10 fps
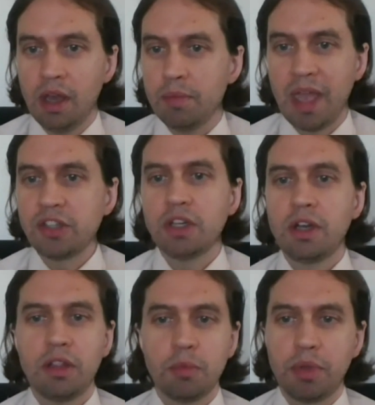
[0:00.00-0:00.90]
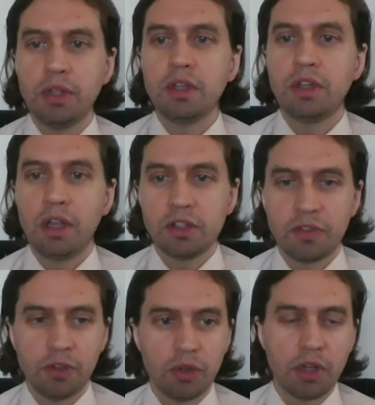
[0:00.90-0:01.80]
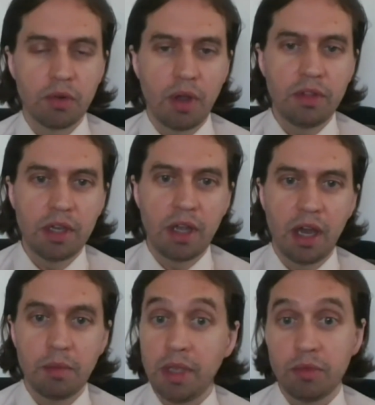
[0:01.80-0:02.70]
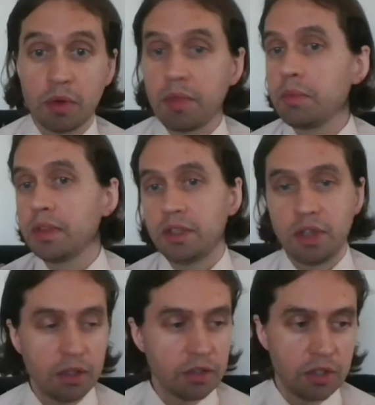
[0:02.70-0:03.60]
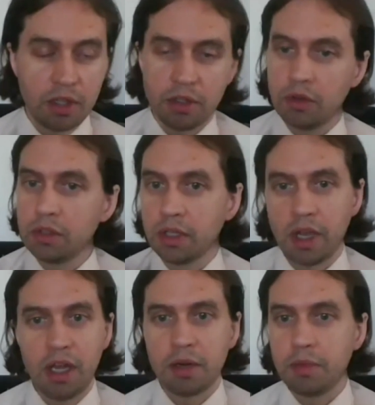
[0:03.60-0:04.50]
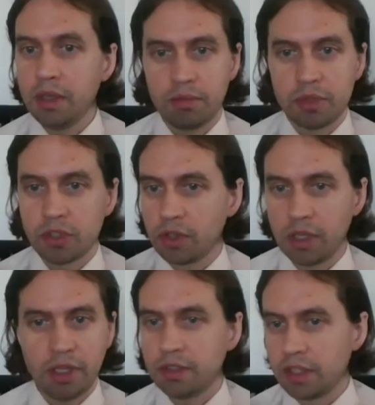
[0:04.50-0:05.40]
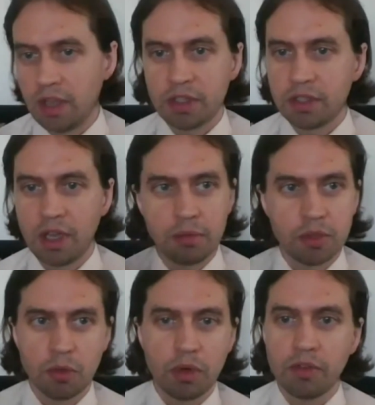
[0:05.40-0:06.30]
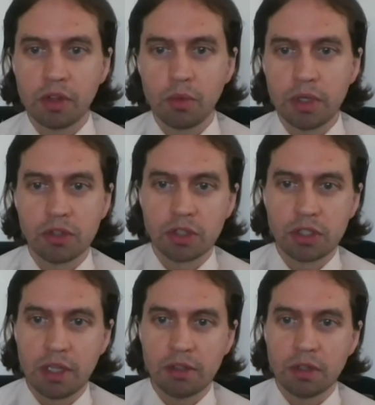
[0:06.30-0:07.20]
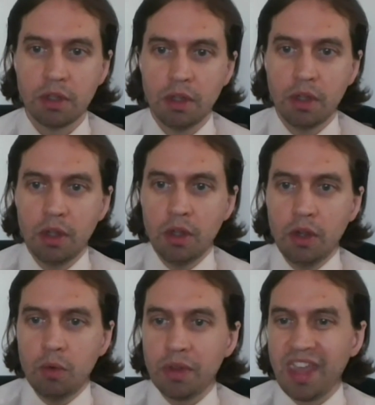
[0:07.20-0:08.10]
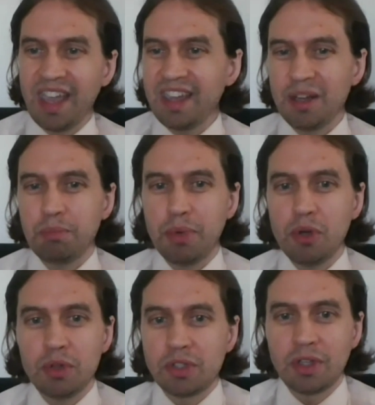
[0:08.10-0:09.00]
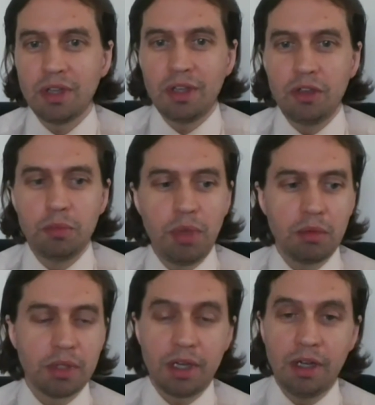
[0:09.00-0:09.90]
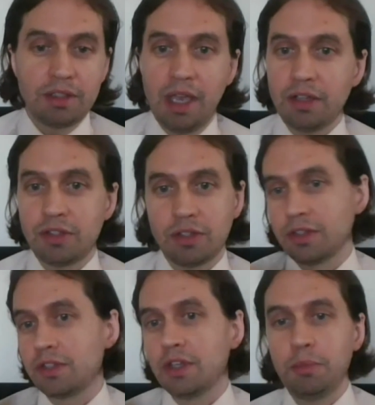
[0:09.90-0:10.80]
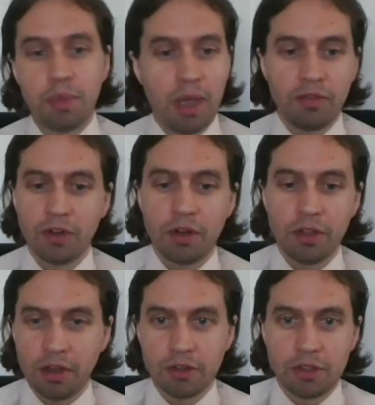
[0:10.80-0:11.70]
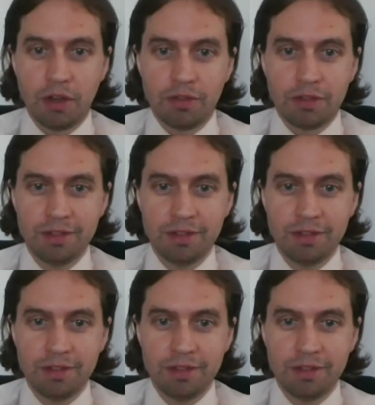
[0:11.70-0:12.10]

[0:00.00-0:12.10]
Imagine another $1 billion floating around the economy. And remember that dollars in the local economy circulate 7 times or whatever the research says. With that kind of boost, you'd be able to cut taxes and still pay for all the other stuff.